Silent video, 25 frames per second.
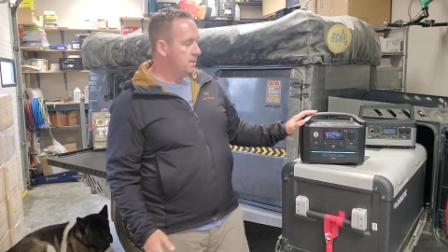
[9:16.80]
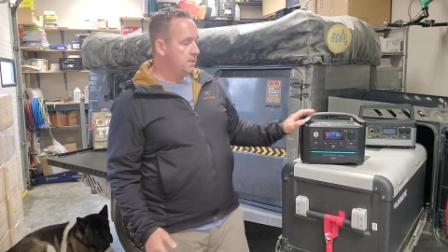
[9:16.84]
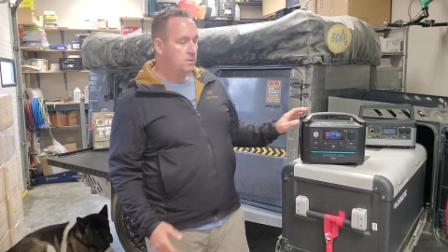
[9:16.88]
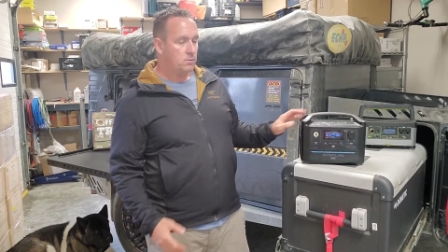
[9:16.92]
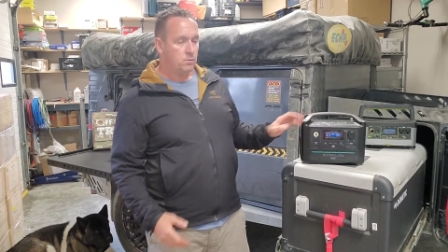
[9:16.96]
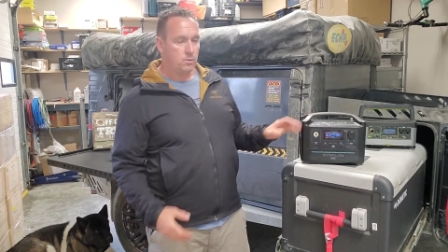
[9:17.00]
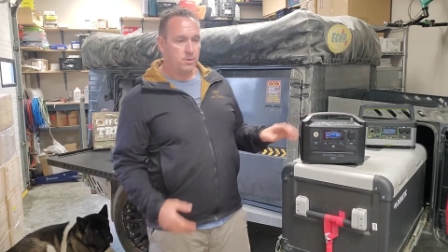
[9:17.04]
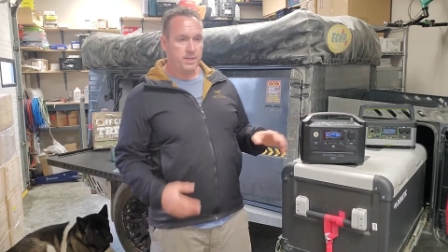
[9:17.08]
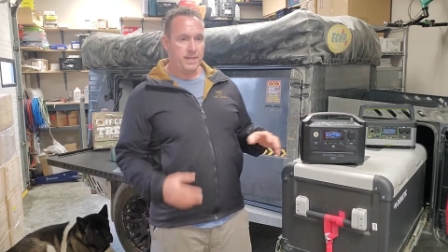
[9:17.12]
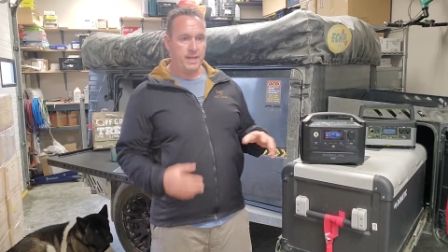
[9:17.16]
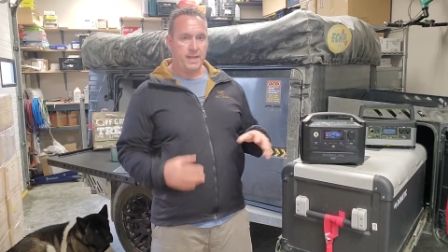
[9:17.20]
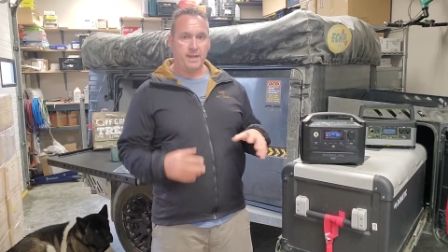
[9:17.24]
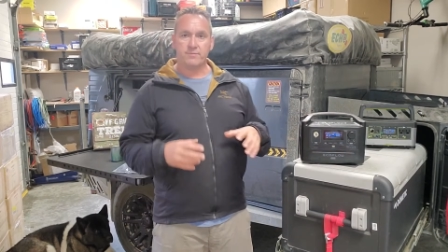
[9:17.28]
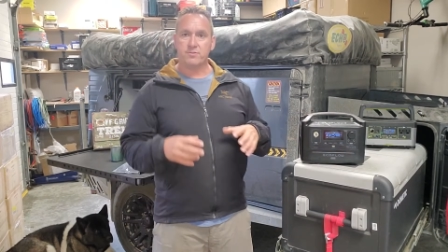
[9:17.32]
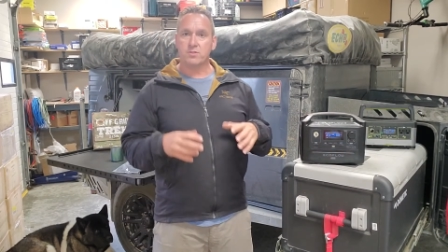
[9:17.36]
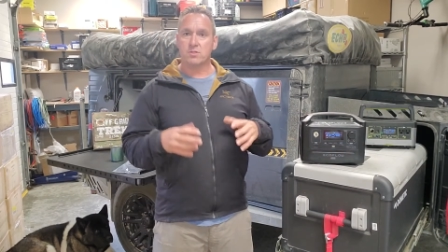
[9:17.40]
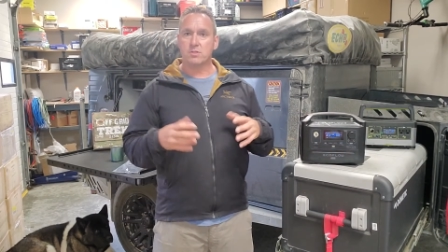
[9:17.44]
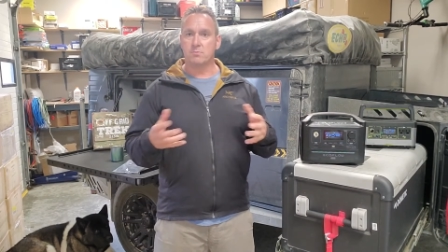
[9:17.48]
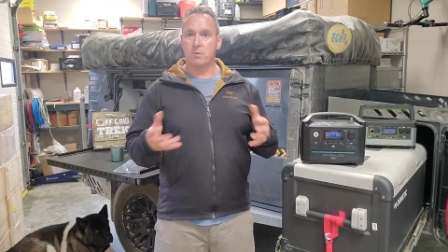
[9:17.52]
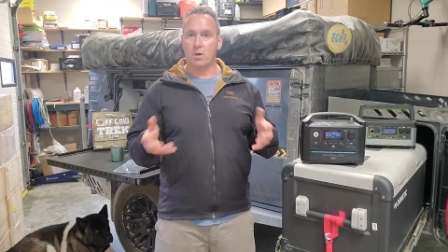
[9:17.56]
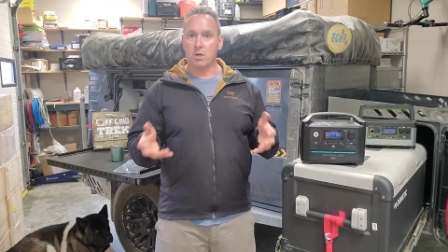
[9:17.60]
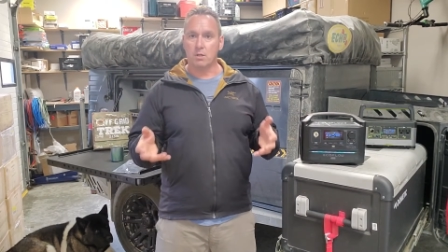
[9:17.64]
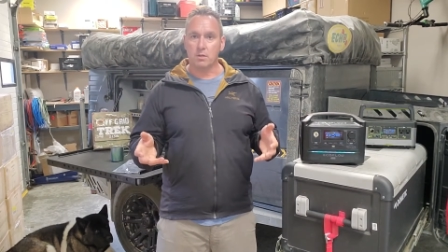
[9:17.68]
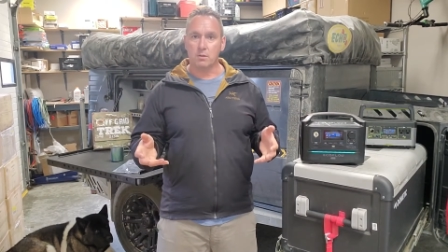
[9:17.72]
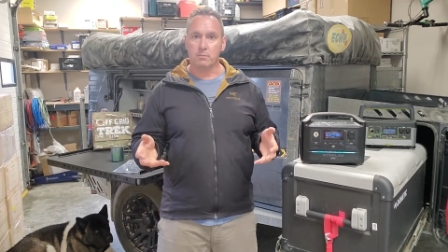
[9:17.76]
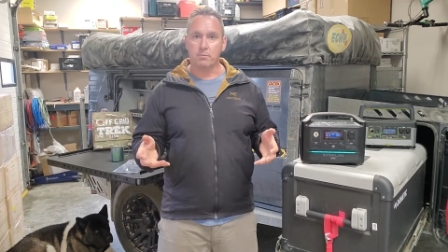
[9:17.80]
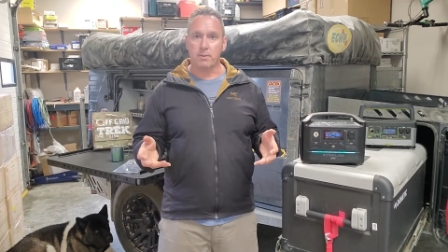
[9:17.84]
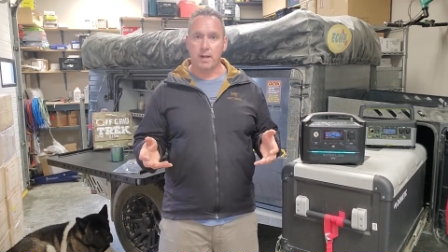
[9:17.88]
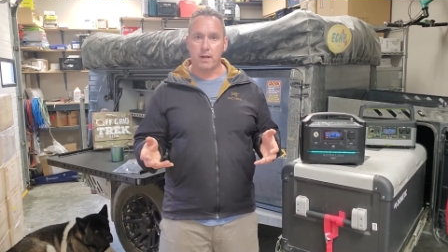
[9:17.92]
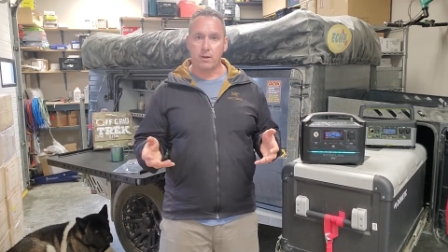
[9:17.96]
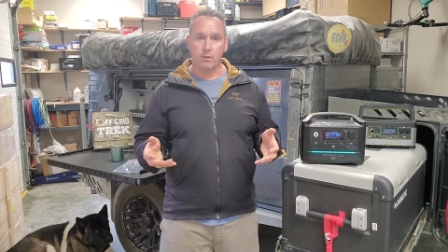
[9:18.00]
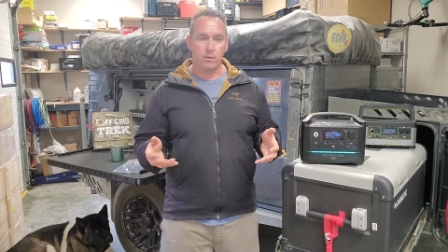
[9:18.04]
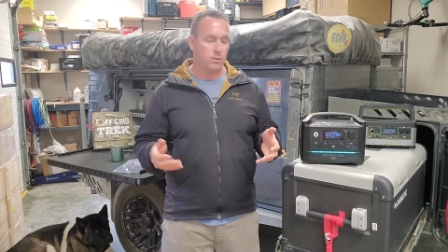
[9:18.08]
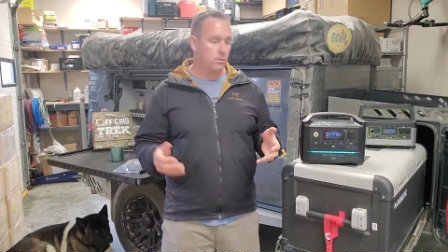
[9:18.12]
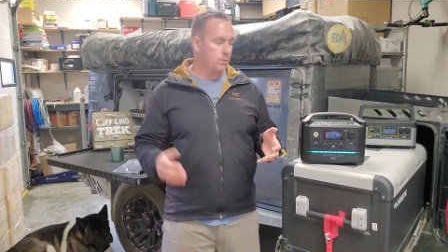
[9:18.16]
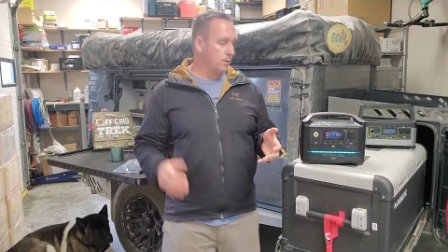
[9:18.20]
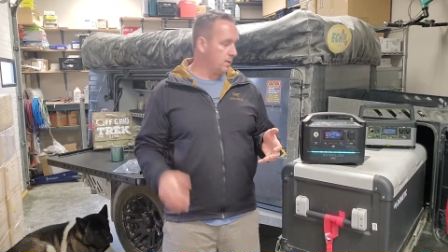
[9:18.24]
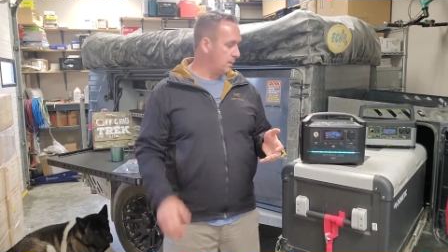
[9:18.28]
where you have smaller
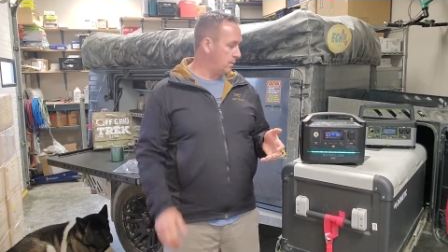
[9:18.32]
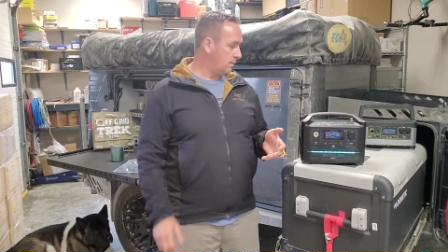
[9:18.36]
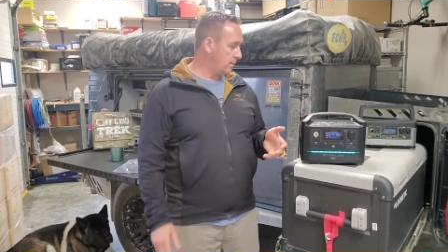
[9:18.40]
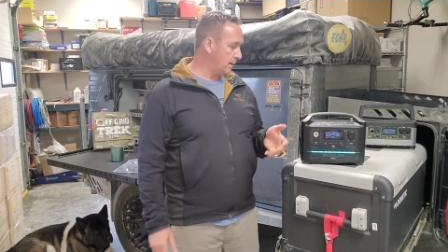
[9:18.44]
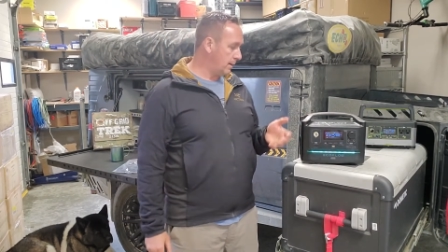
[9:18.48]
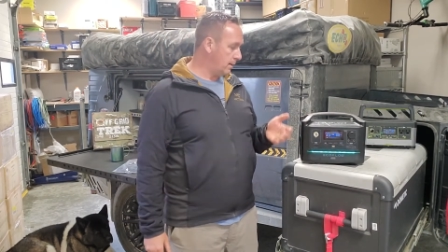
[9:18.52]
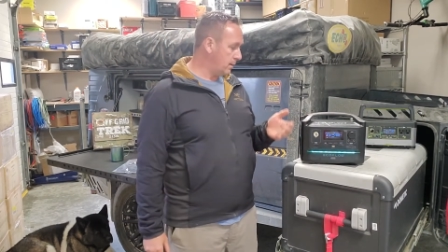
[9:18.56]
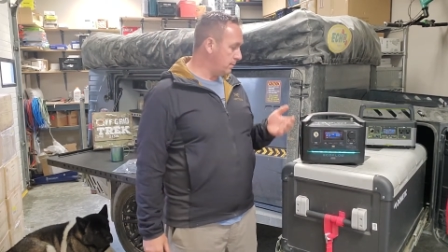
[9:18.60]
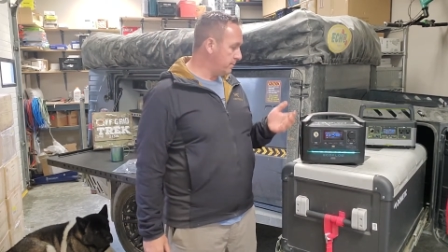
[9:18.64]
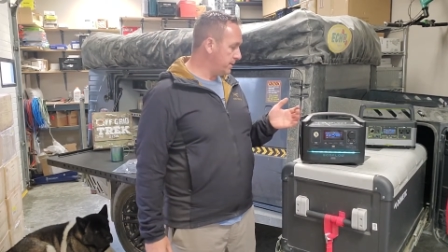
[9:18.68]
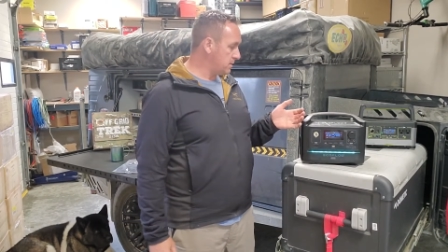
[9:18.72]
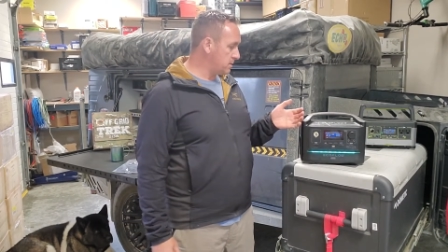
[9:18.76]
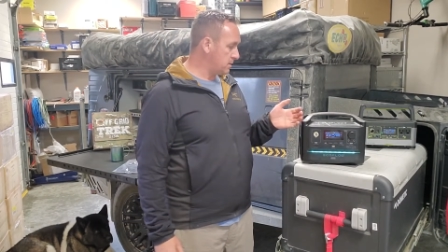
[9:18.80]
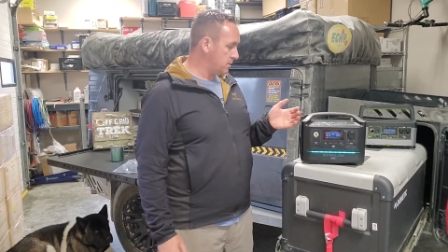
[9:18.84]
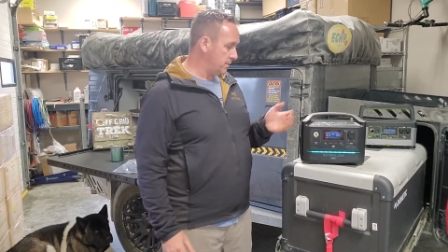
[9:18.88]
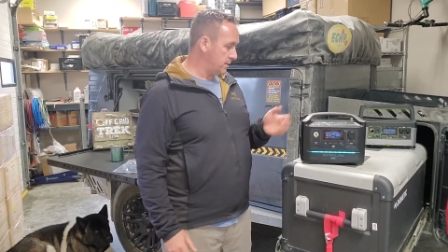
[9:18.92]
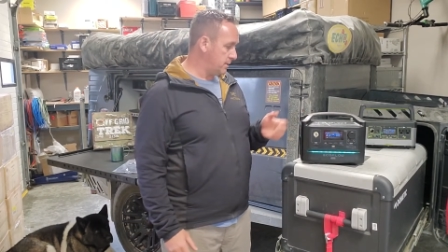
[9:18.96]
power requirements,